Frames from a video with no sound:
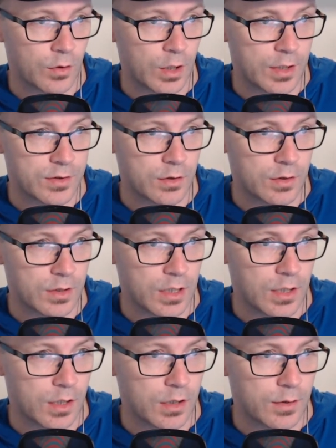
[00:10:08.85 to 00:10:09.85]
Right, so
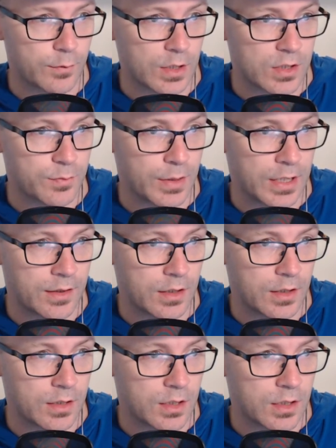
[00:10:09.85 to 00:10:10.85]
if we expand
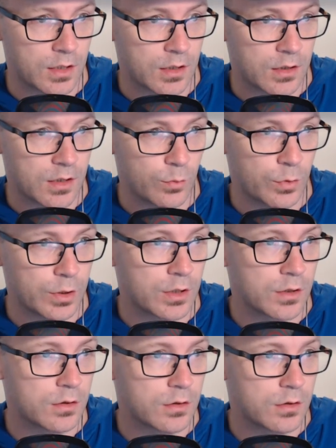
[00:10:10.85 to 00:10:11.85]
that there, can
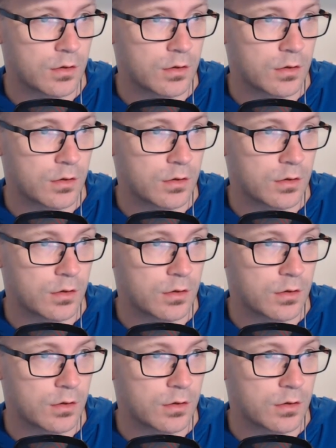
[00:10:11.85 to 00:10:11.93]
we...